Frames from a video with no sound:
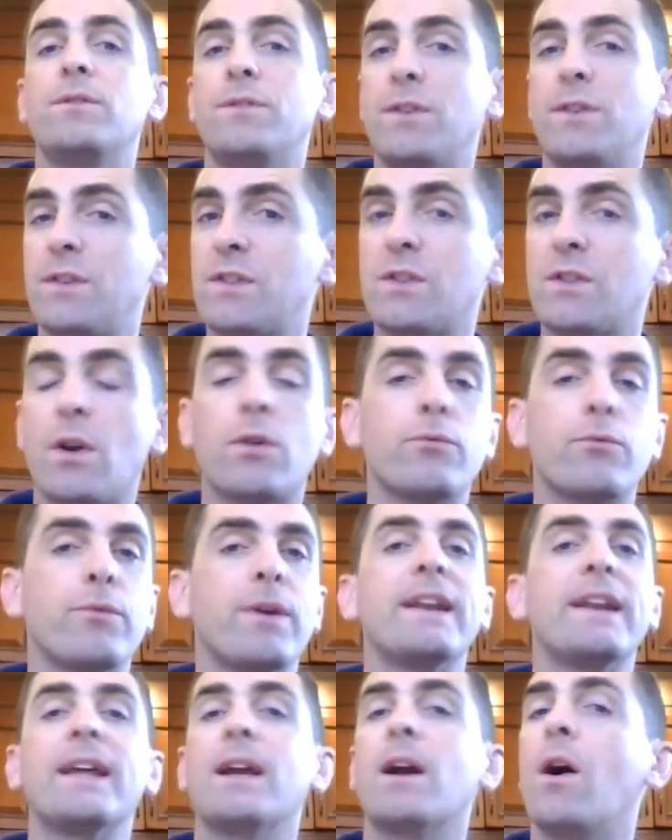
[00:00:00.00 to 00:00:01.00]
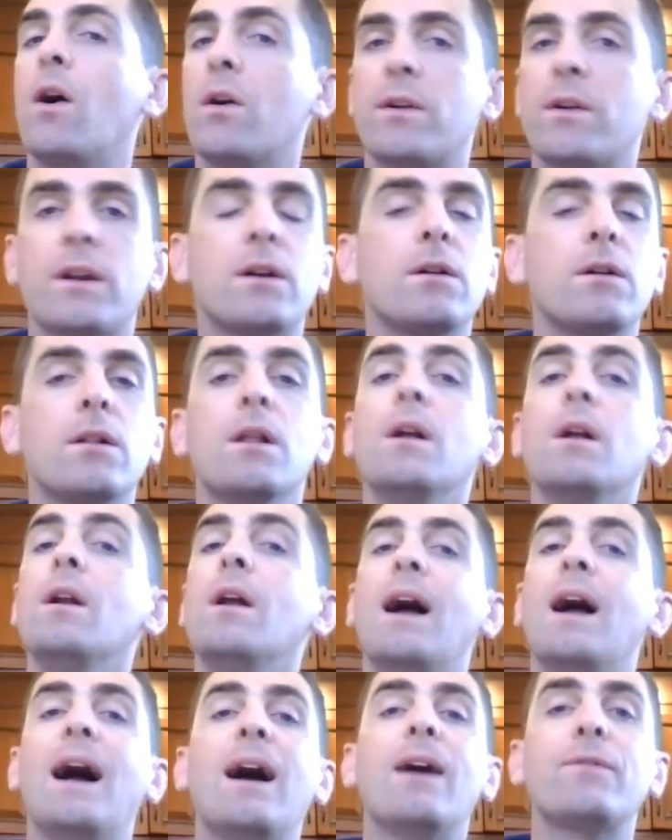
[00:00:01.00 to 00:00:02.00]
just start reading article
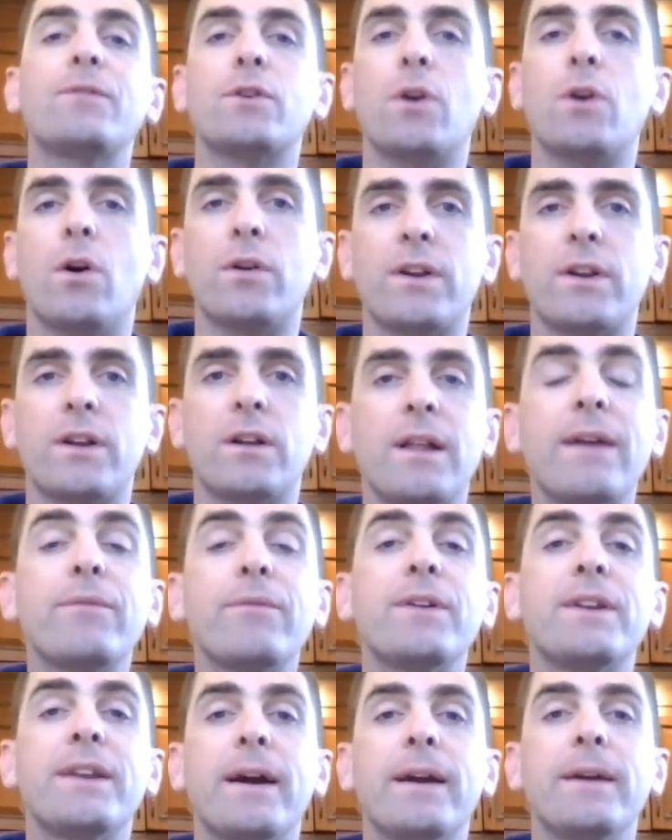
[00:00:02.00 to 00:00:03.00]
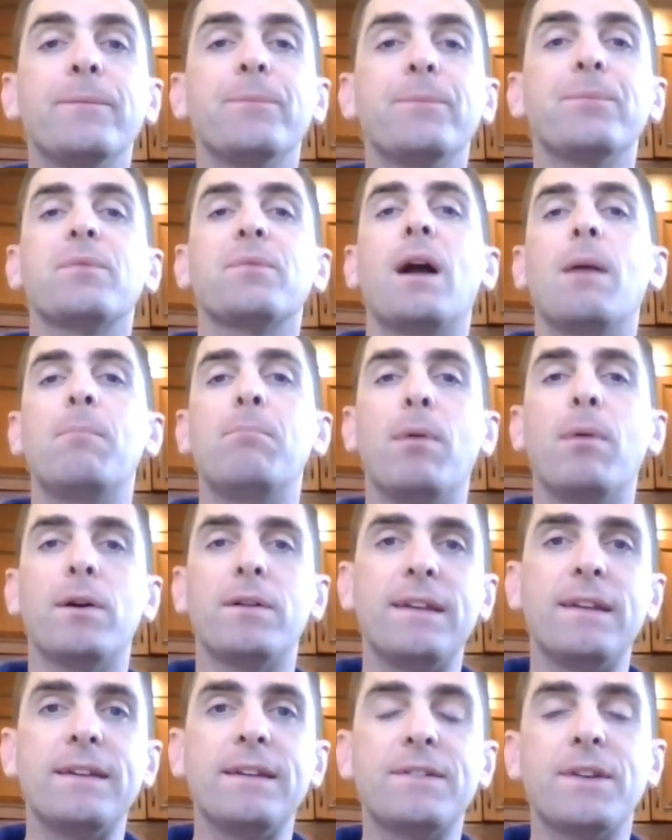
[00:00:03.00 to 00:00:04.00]
after article every day about
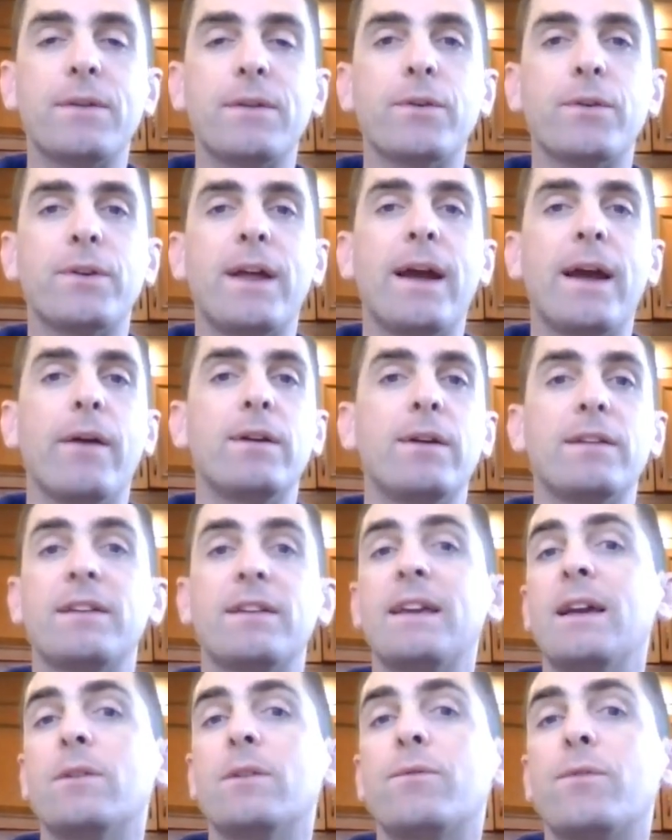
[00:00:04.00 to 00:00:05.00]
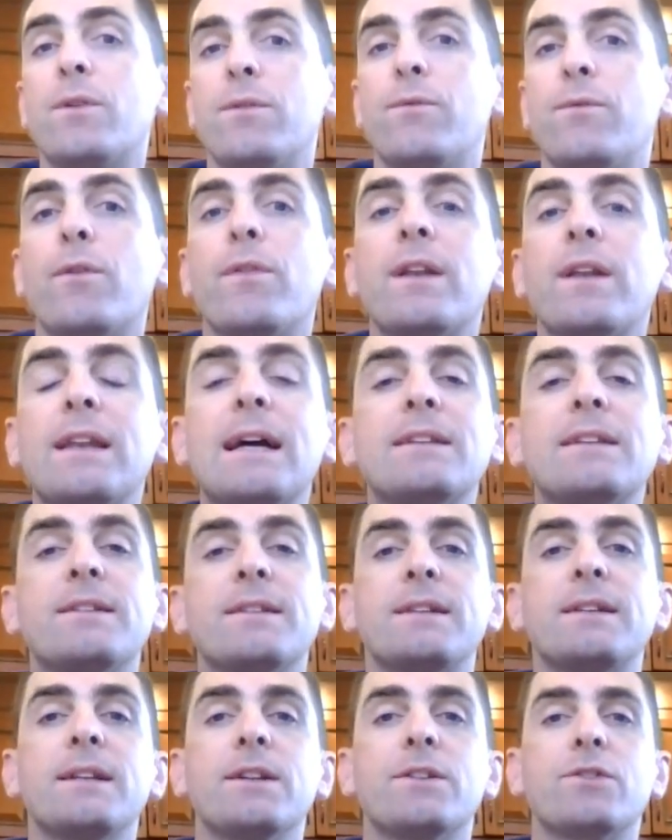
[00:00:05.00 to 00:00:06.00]
these different areas. Again, for the
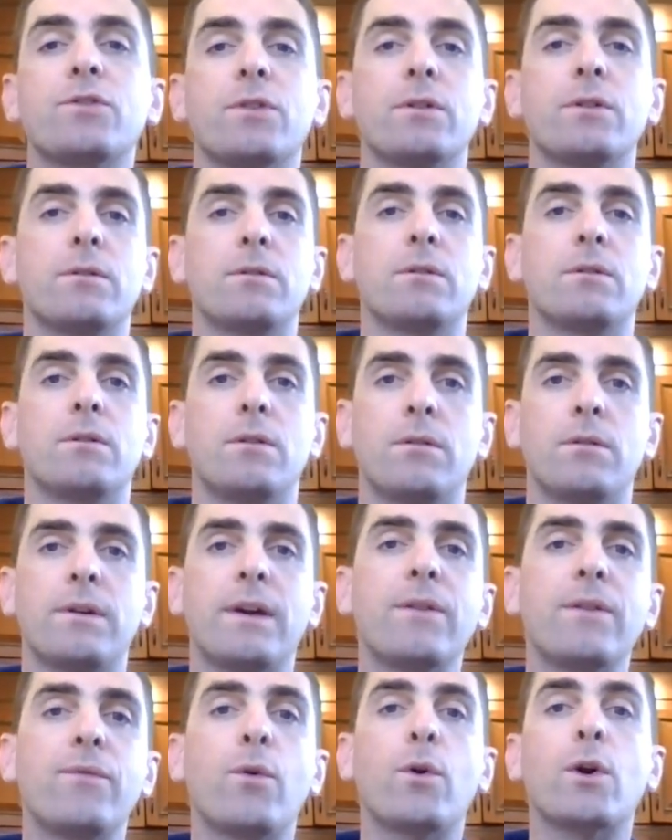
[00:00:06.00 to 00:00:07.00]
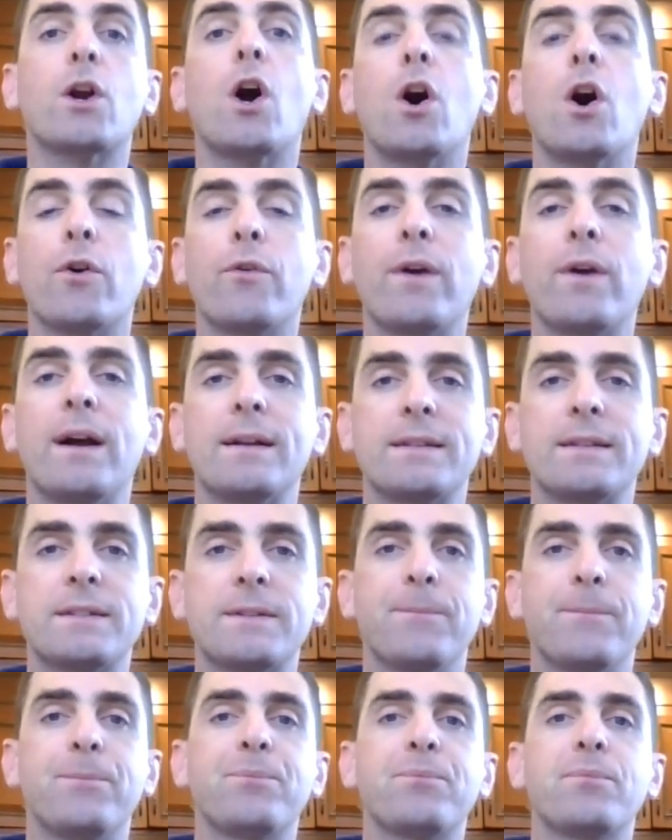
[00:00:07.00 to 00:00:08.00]
legislature, okay, for
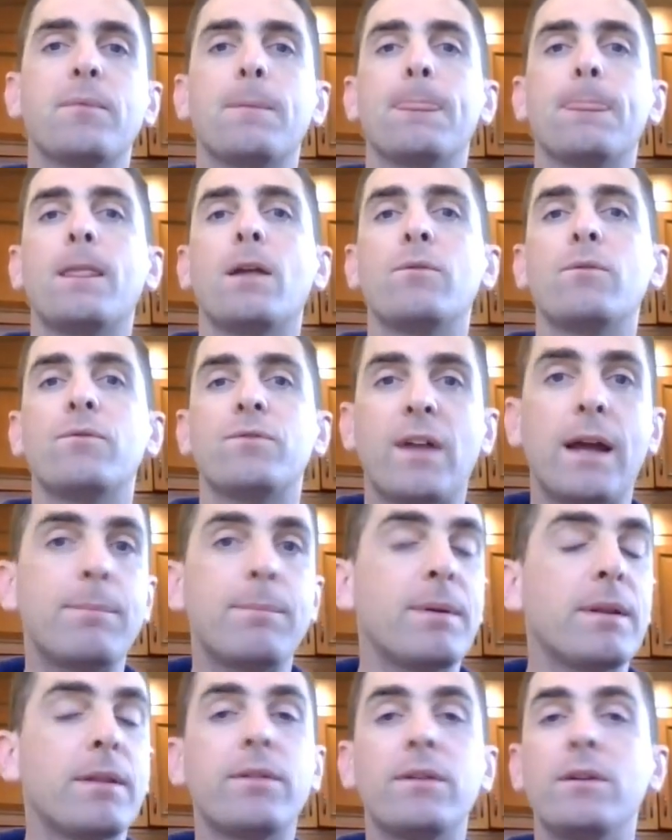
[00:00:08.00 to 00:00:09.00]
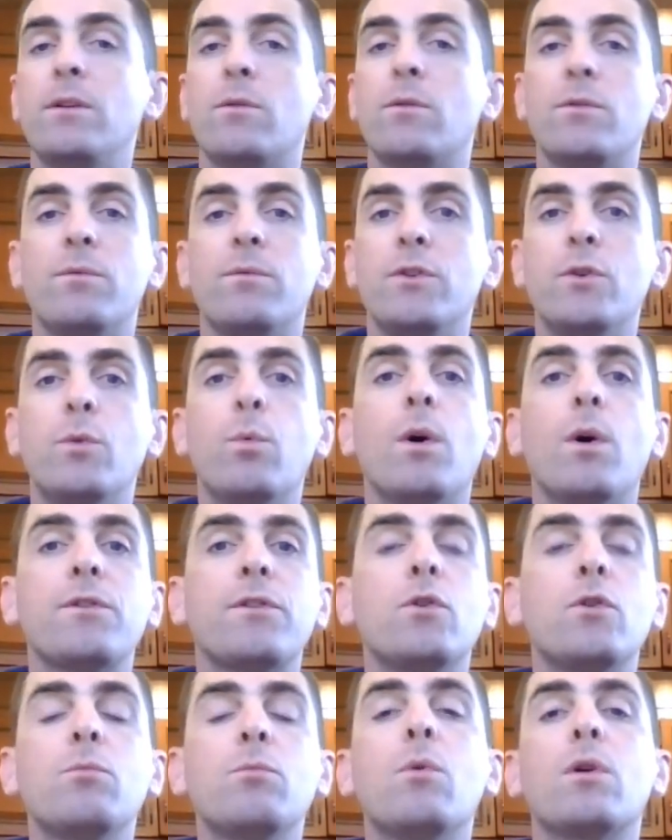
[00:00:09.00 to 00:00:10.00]
Congress, type in, you want to
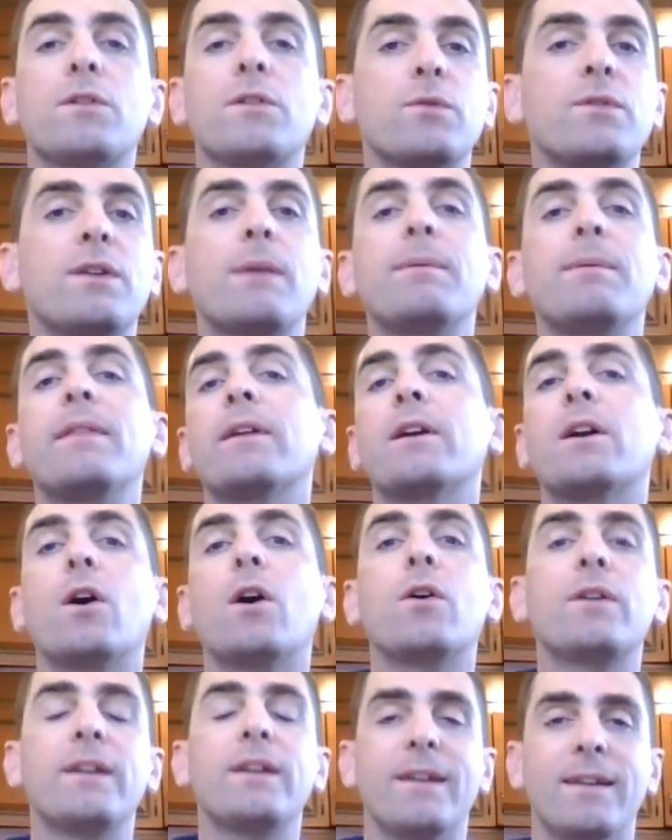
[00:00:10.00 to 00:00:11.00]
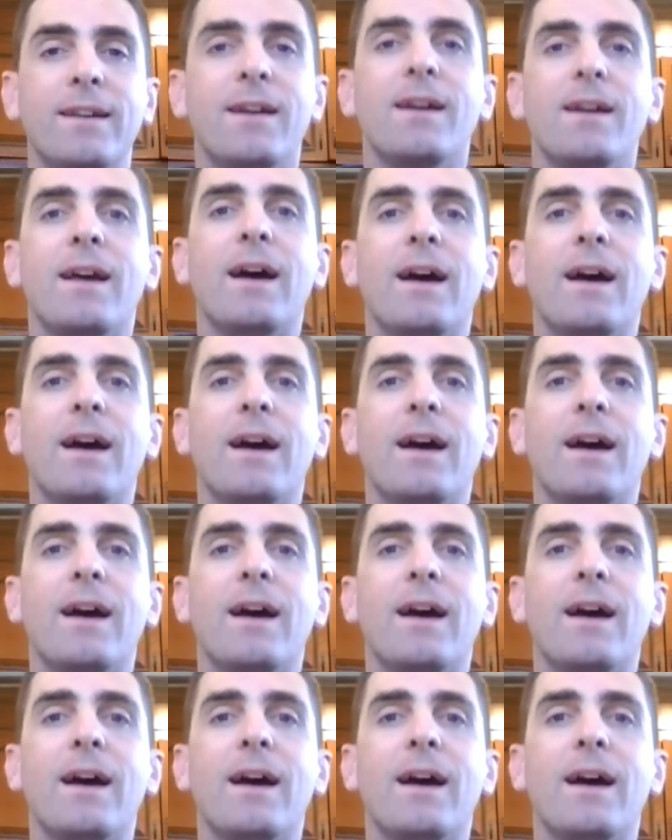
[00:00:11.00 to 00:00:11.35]
know more. So type in The Guardian.